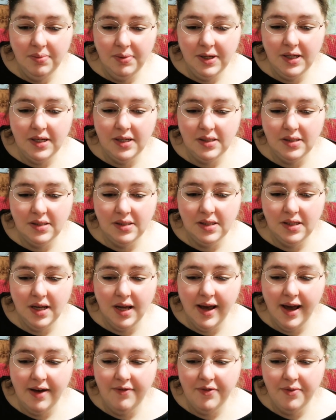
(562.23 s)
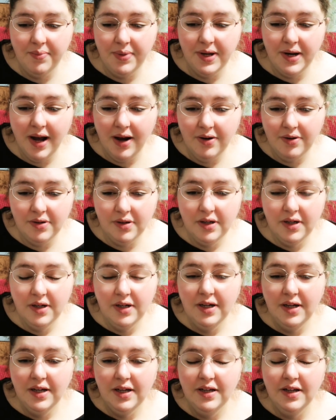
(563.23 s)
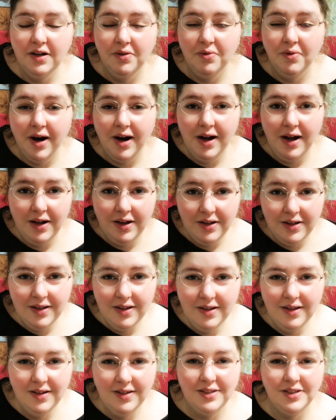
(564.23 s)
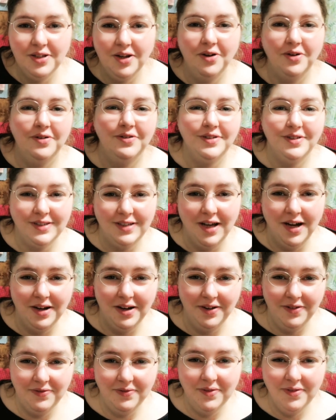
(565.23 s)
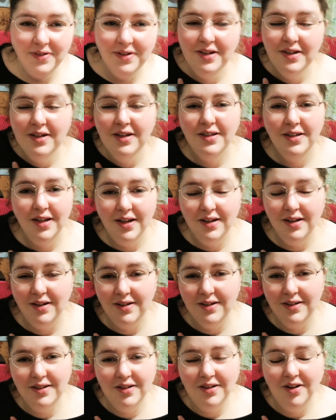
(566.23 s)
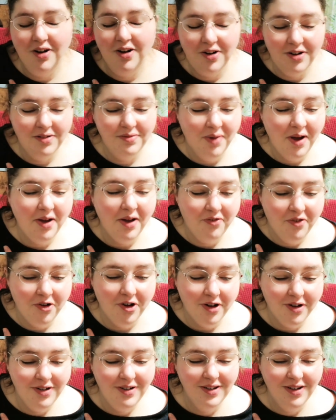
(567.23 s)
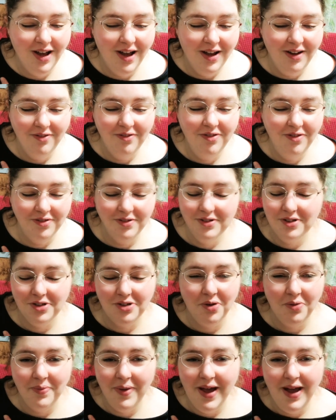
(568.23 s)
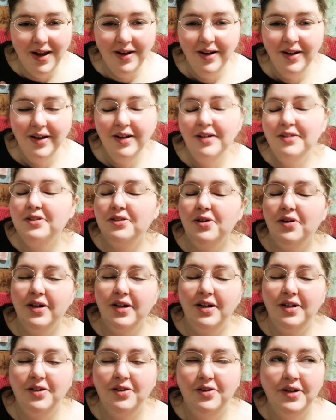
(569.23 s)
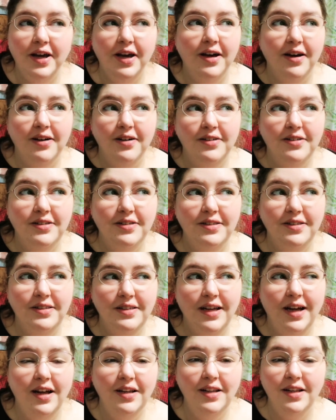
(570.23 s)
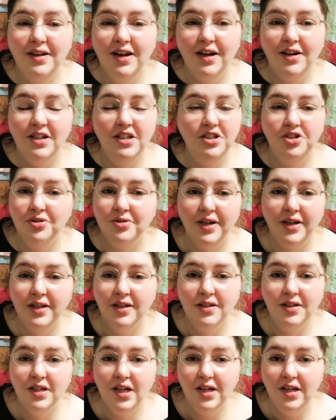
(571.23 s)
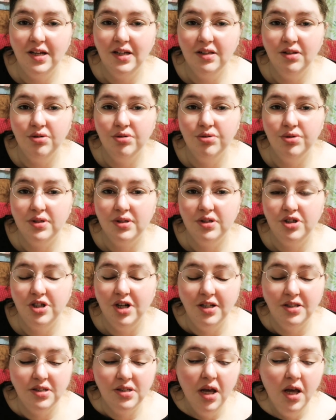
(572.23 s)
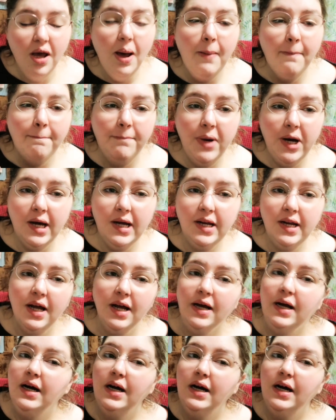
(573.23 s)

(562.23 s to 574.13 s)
because I haven't been out in a while, so it's kind of hurt my foot. It's so bad. So I gotta go, yeah. I'm not gonna enjoy getting those shots. But